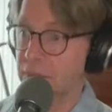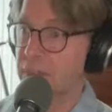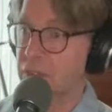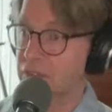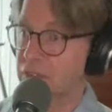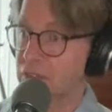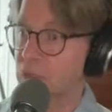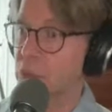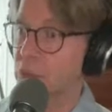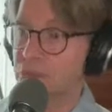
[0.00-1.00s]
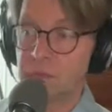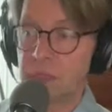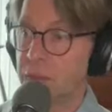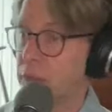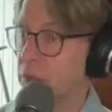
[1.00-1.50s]
Yes, cool.
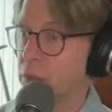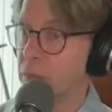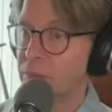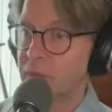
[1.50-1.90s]
Very cool.